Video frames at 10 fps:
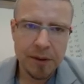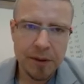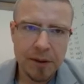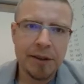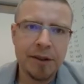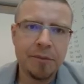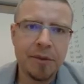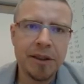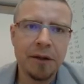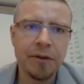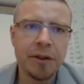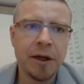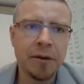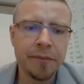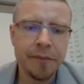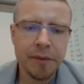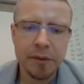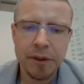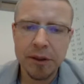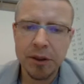I did it myself in R,
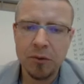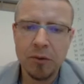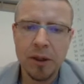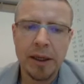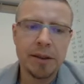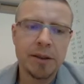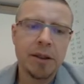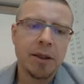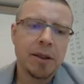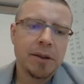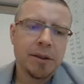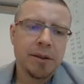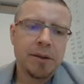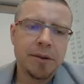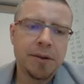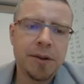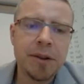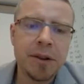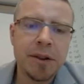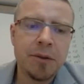right? So and
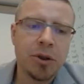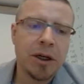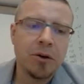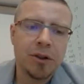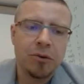this is what I got.